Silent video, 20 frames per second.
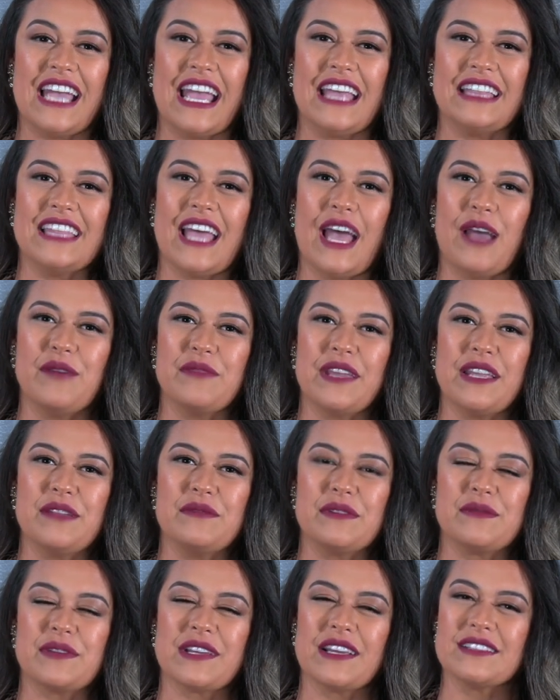And that made
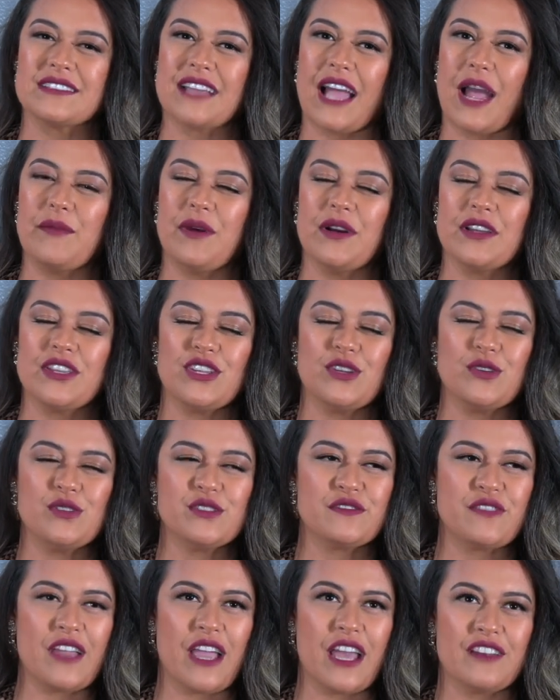me, because I'm a
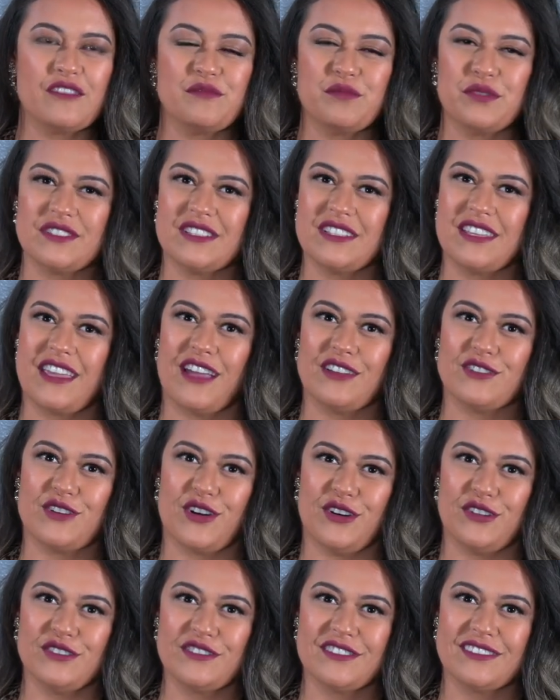huge fan of Pussycat
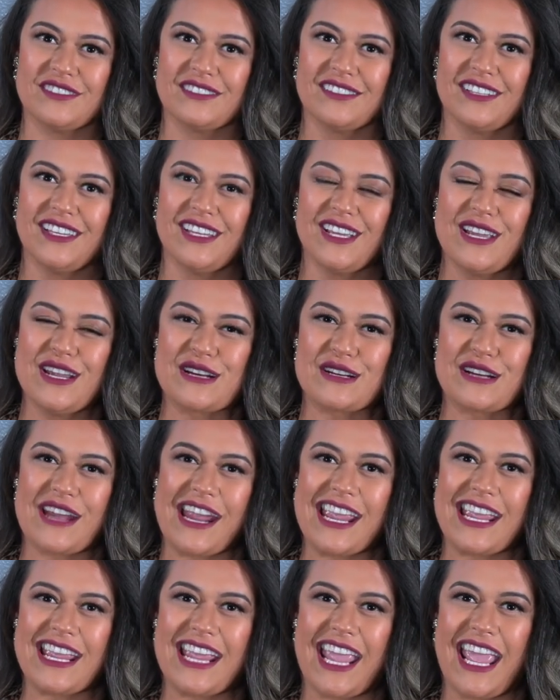Dolls,
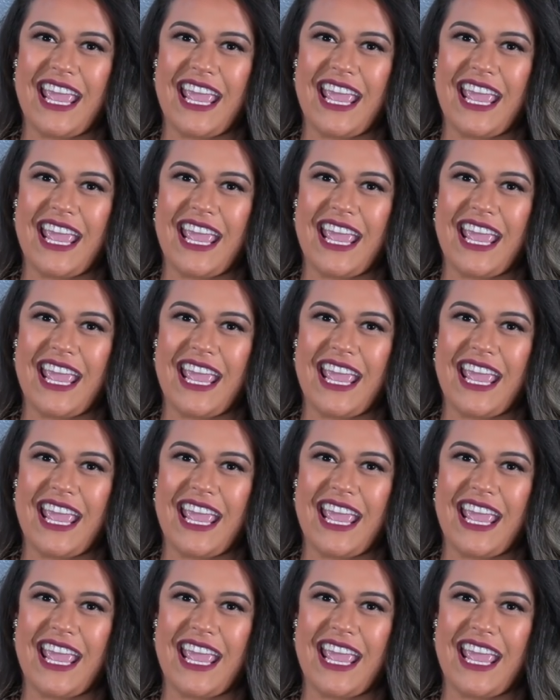right?